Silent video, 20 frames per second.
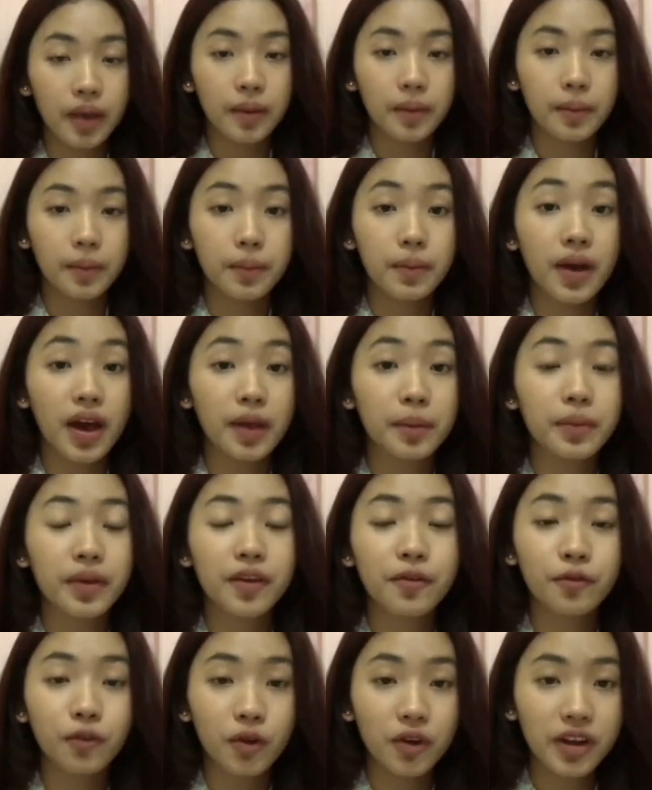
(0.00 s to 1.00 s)
But
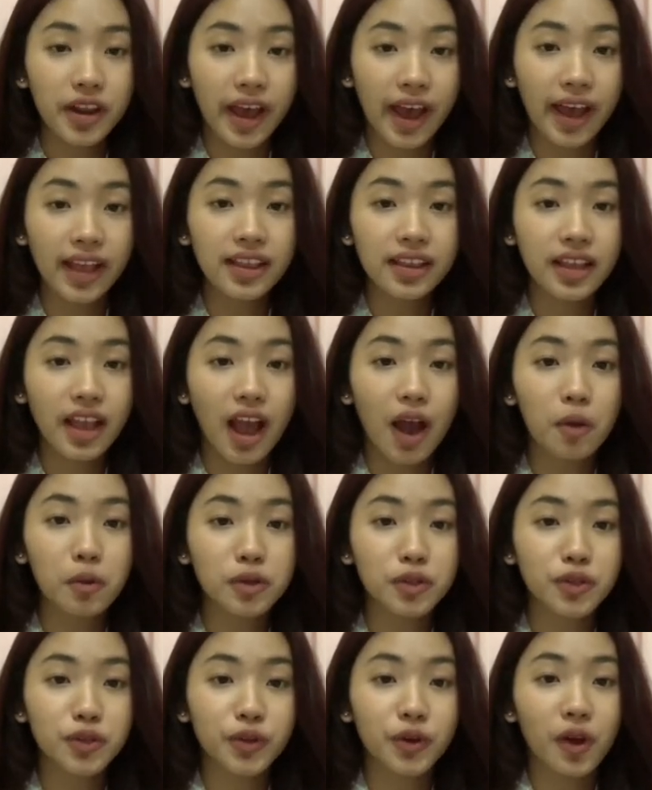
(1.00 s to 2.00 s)
before that, I
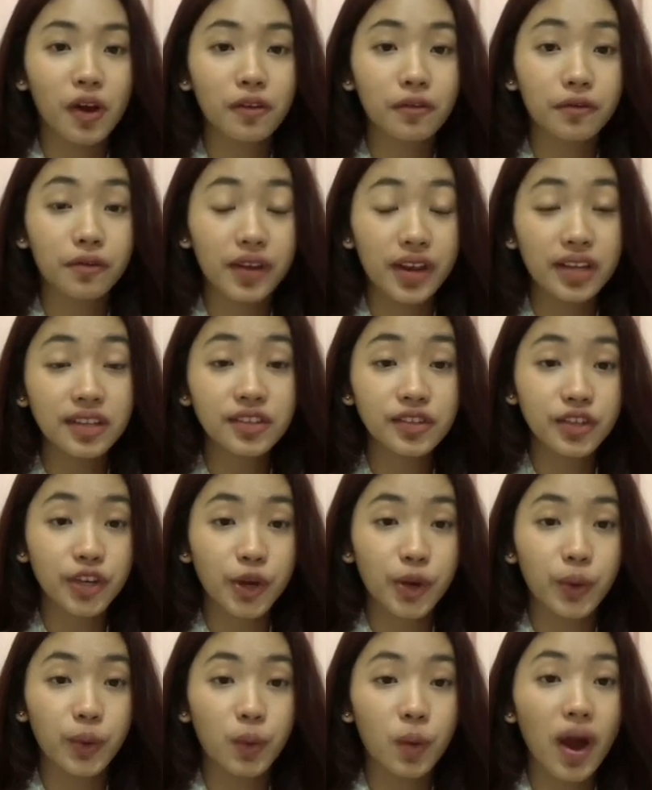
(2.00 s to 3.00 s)
want to convince
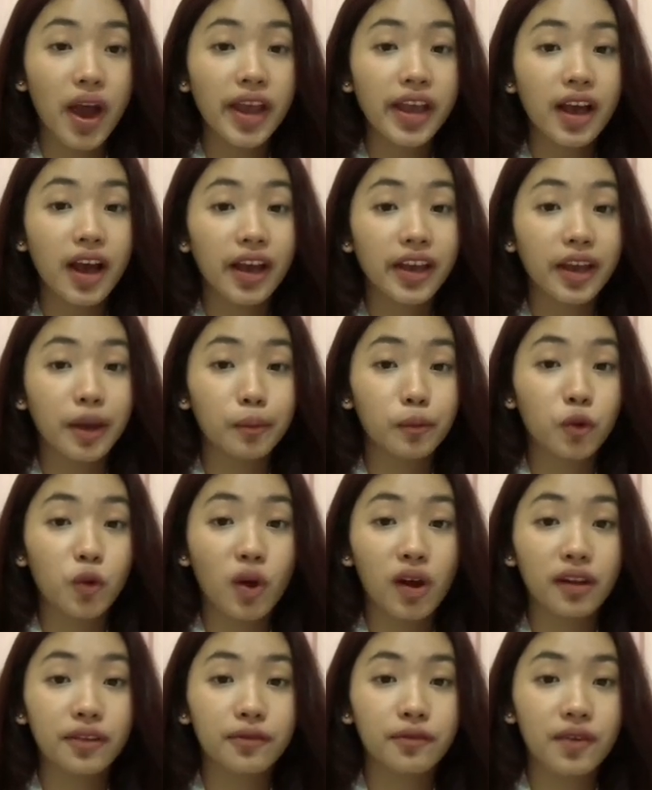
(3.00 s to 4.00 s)
you why I am
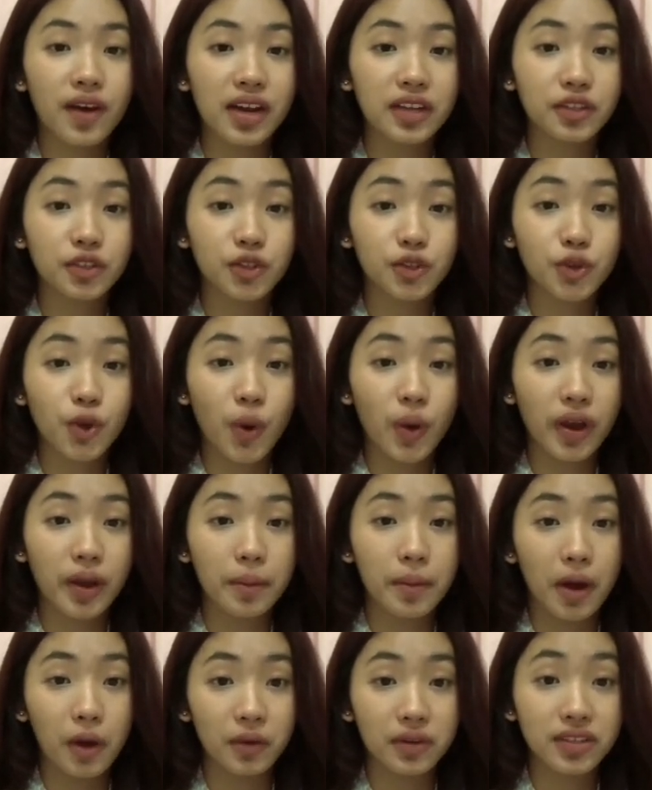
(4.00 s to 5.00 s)
qualified to talk
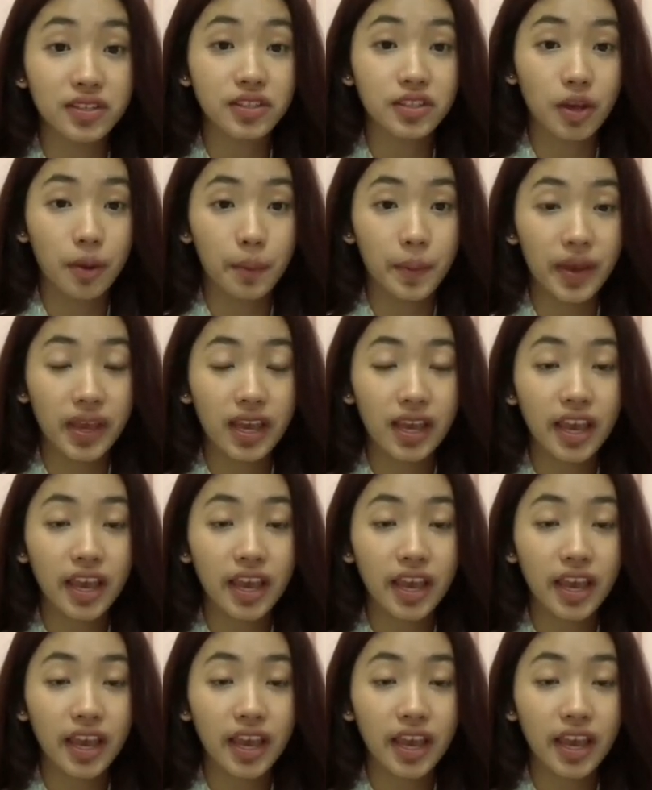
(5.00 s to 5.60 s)
about this topic.